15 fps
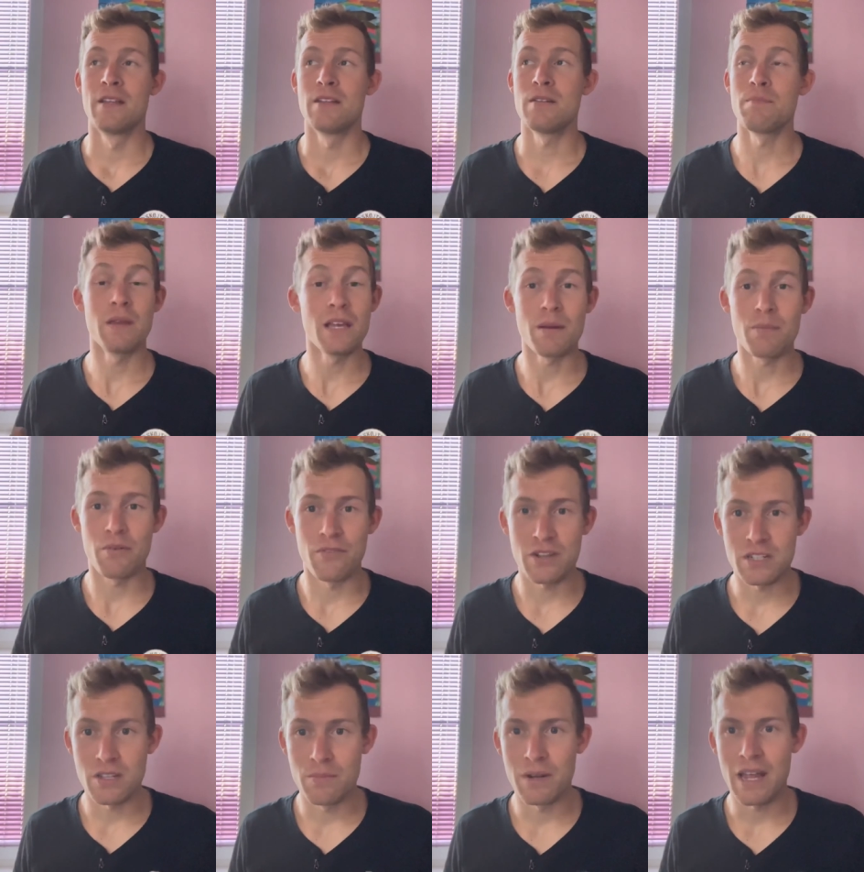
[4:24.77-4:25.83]
not being a
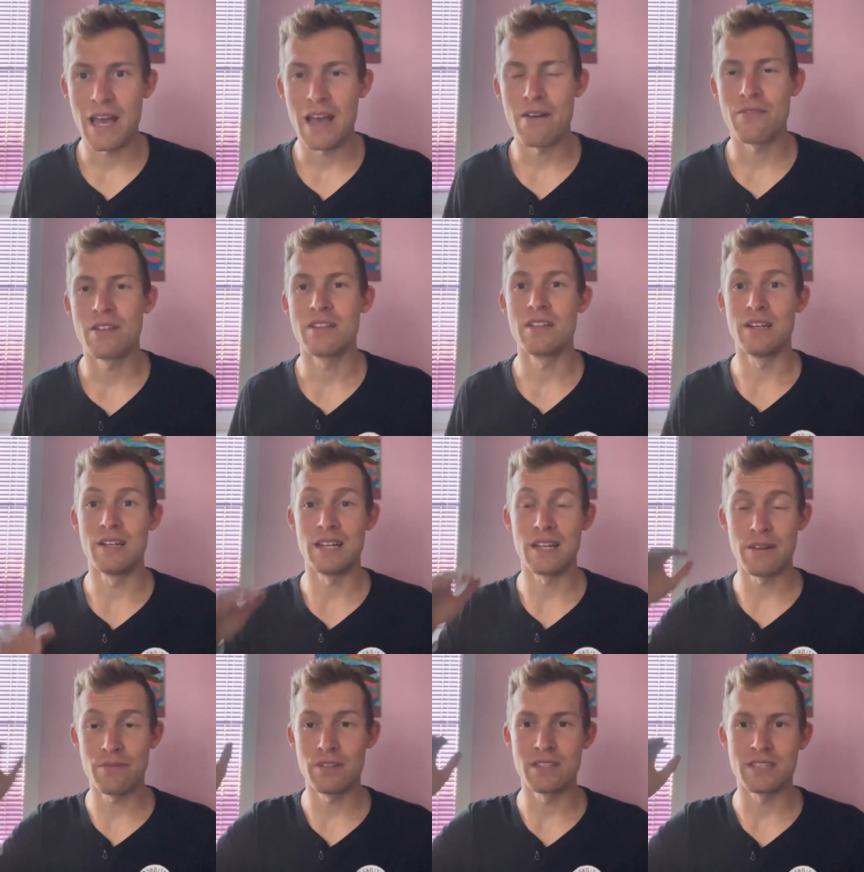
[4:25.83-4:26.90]
professional but having the
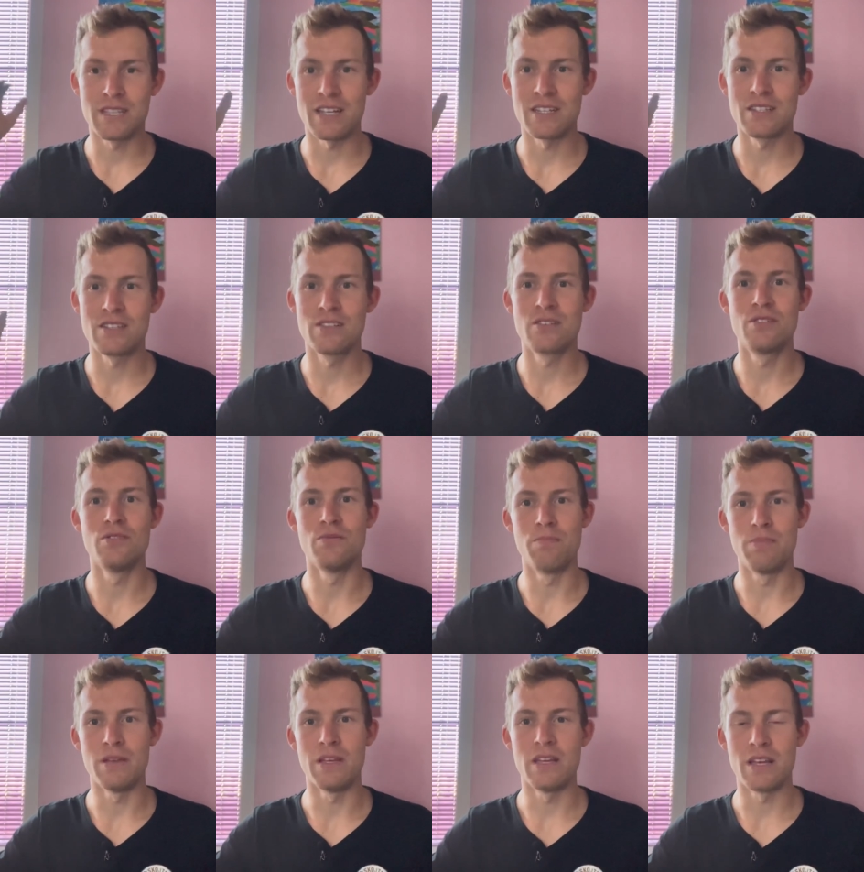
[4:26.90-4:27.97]
level it takes to
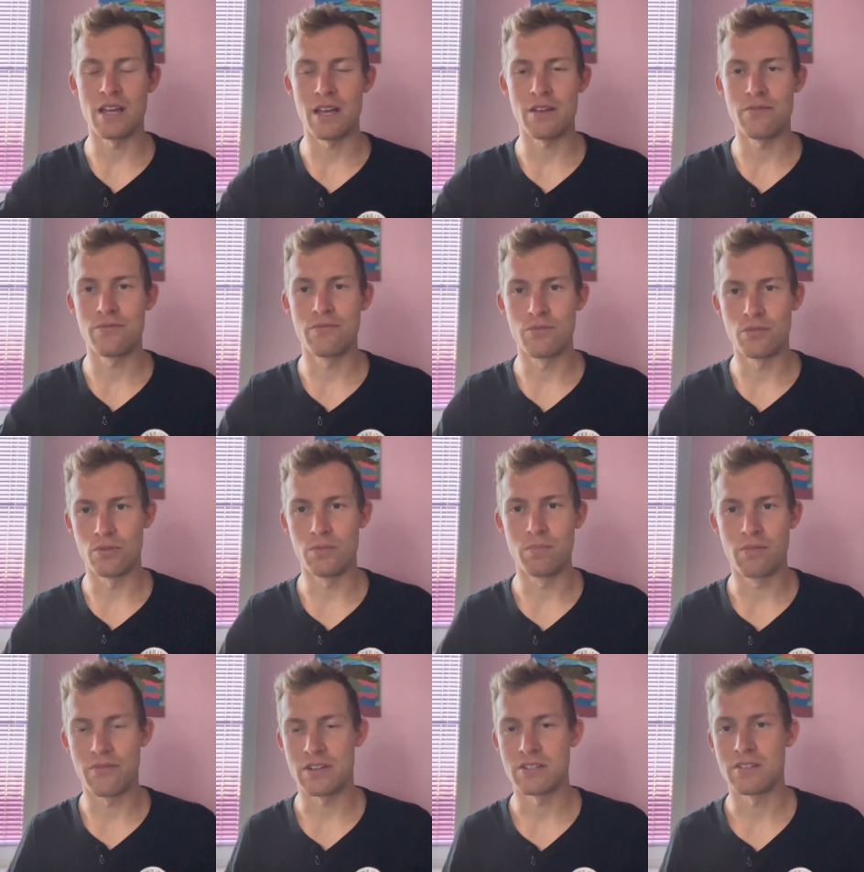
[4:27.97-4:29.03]
be a full
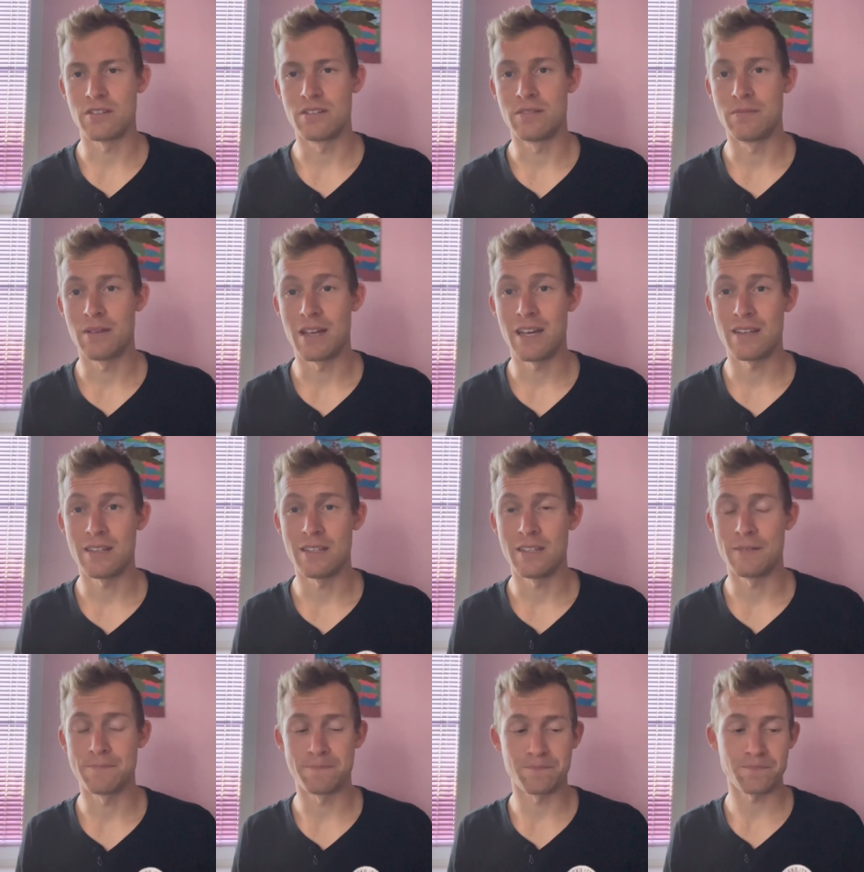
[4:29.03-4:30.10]
professional
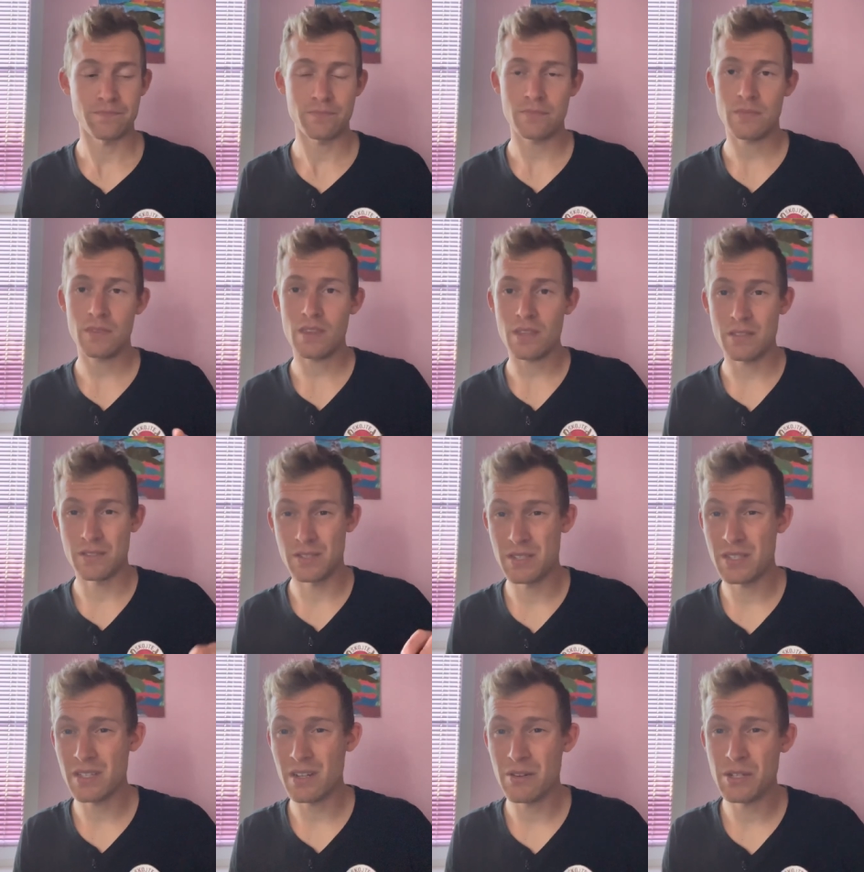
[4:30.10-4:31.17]
athlete so
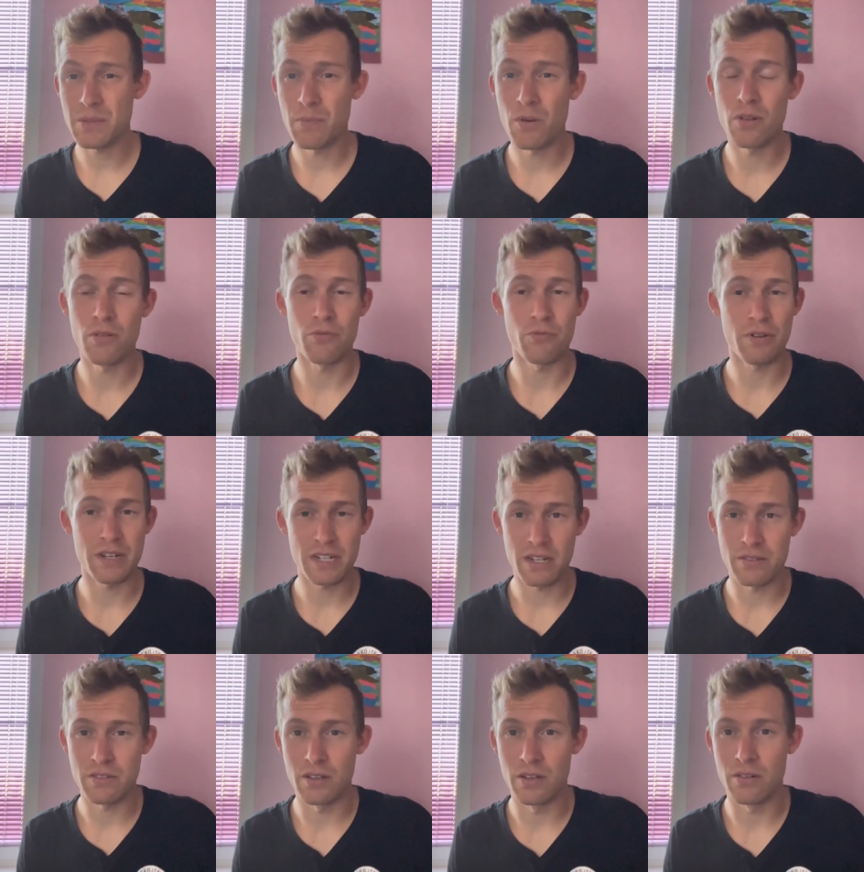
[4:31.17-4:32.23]
start small, reach
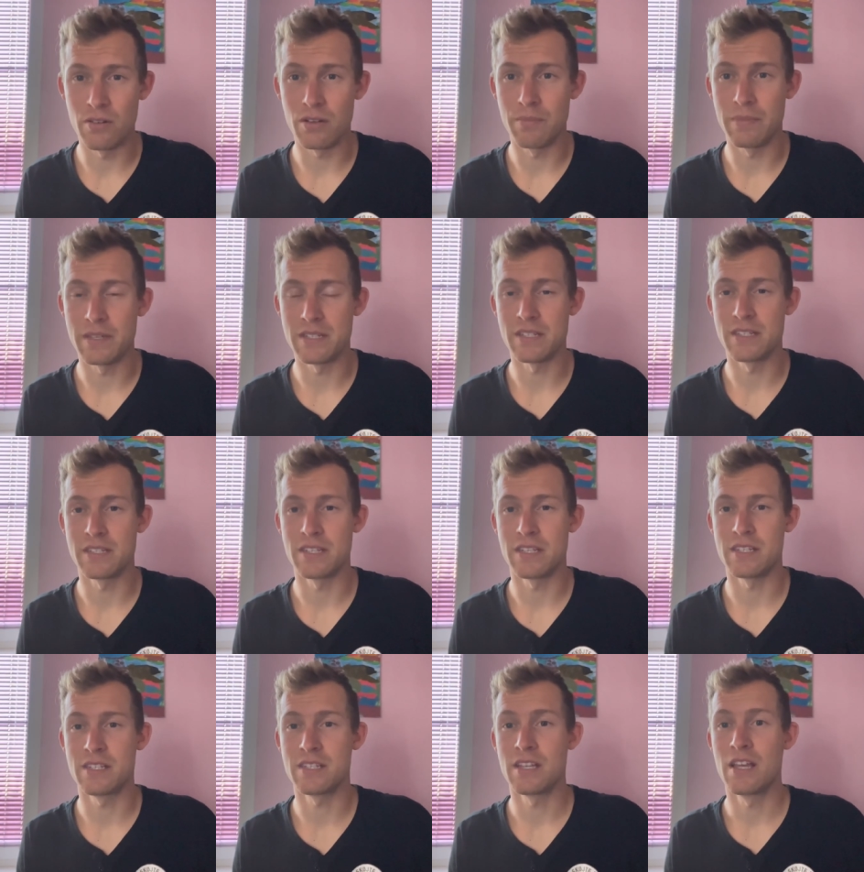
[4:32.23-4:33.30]
out to local
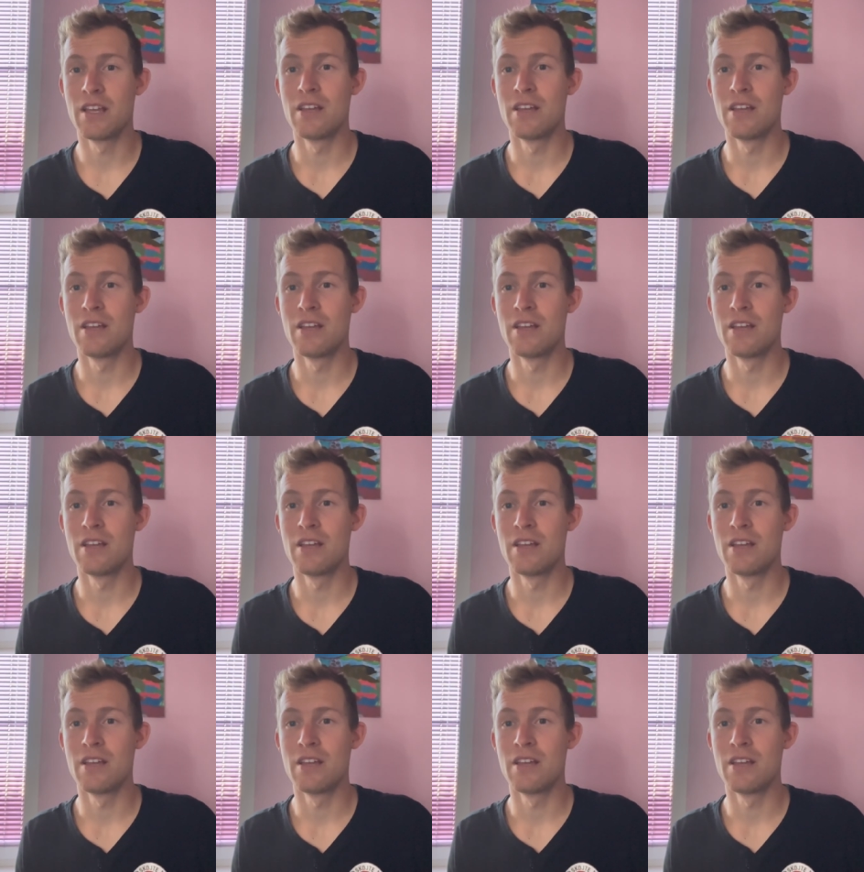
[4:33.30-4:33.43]
businesses,